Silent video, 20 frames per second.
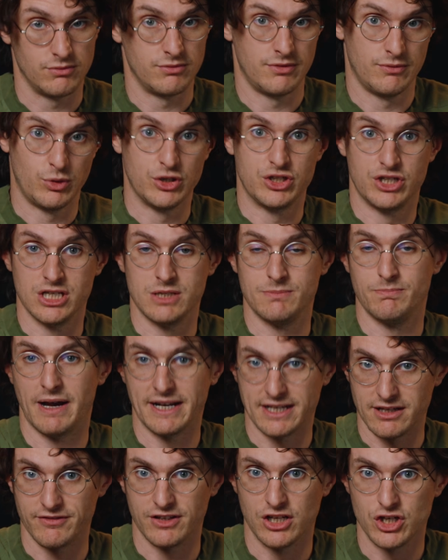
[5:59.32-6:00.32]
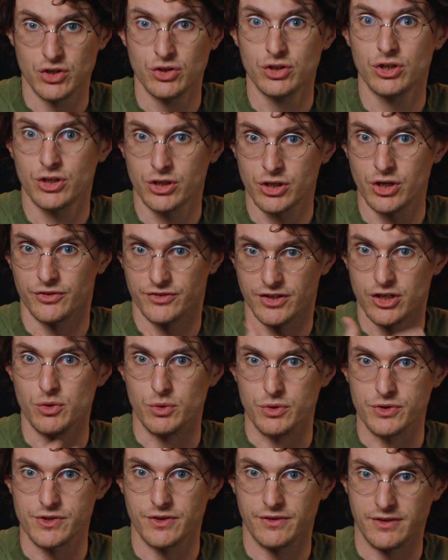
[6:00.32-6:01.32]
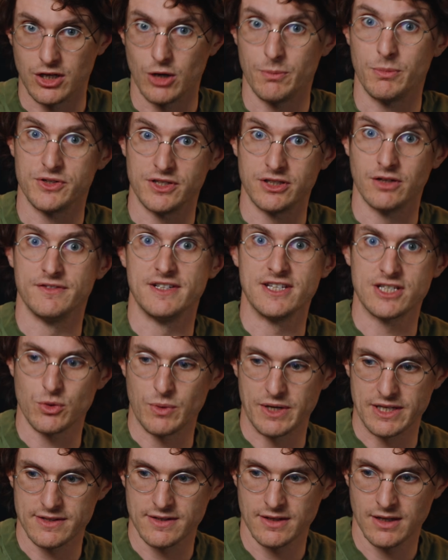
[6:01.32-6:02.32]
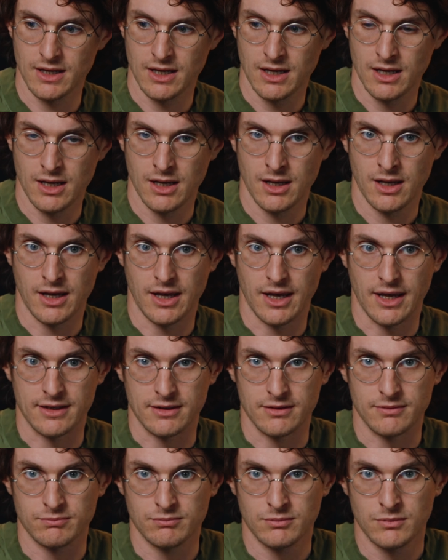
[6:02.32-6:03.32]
which is by definition continuous, the opposite of discrete. And